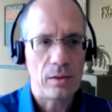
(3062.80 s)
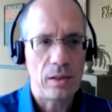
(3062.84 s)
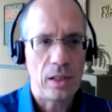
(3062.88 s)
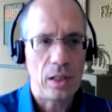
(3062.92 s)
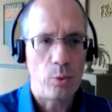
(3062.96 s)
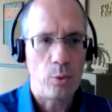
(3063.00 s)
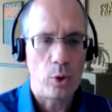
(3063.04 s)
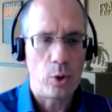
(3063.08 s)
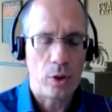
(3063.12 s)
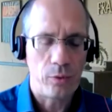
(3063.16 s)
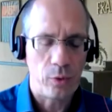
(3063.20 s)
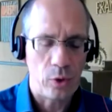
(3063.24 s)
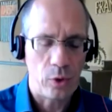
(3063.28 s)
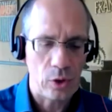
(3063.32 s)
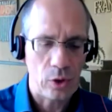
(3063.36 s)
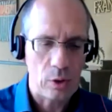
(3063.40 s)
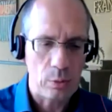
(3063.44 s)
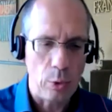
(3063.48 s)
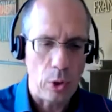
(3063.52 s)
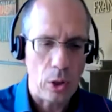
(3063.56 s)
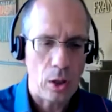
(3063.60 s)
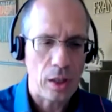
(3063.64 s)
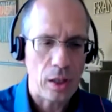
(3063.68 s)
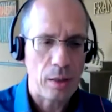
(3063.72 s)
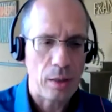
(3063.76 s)
they work for
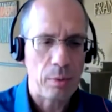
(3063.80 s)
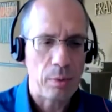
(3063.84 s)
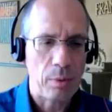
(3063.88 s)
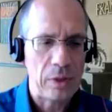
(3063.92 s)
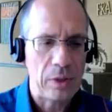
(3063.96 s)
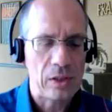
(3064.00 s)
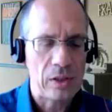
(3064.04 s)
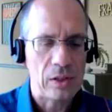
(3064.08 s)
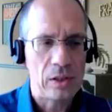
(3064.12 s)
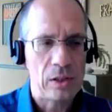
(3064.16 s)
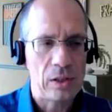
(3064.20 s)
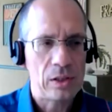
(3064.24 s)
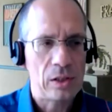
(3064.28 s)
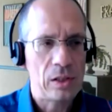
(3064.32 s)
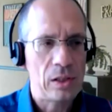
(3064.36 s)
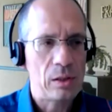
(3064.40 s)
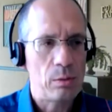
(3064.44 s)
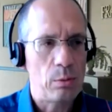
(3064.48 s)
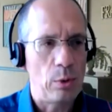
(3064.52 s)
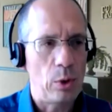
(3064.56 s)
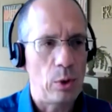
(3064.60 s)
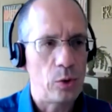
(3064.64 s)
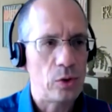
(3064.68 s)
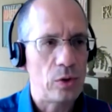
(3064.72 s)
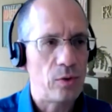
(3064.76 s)
smaller
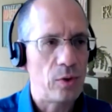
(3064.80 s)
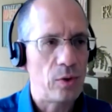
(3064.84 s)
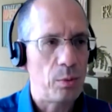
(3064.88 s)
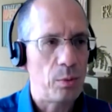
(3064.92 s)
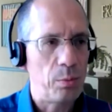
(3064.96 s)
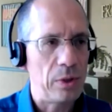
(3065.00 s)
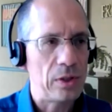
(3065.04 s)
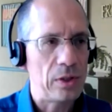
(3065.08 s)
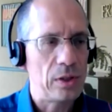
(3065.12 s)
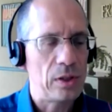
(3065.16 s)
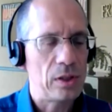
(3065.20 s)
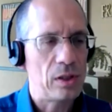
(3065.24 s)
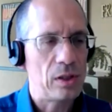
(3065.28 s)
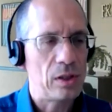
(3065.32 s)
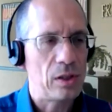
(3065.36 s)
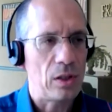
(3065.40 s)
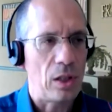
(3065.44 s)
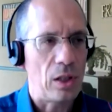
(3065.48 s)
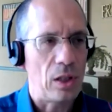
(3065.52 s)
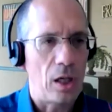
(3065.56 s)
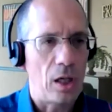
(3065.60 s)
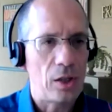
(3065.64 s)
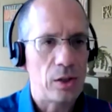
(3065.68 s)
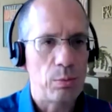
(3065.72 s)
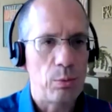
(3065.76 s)
businesses. Most of the businesses
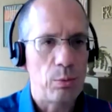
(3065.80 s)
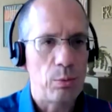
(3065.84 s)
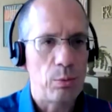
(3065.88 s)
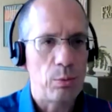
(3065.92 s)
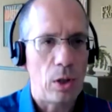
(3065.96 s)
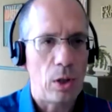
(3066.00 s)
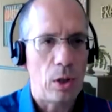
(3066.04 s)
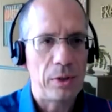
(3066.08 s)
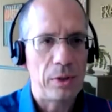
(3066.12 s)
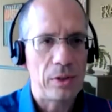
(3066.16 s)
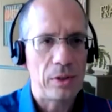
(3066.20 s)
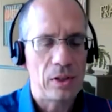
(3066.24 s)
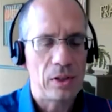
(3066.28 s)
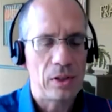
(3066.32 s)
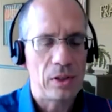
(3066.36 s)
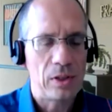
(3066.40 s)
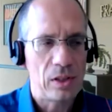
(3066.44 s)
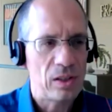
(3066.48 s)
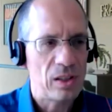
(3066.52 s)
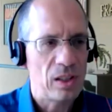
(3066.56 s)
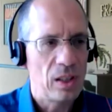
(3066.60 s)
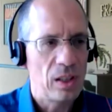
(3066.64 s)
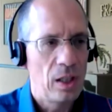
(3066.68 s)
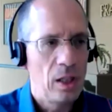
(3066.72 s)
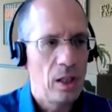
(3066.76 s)
are smaller
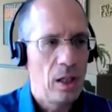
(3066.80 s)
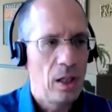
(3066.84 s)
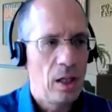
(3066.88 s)
businesses.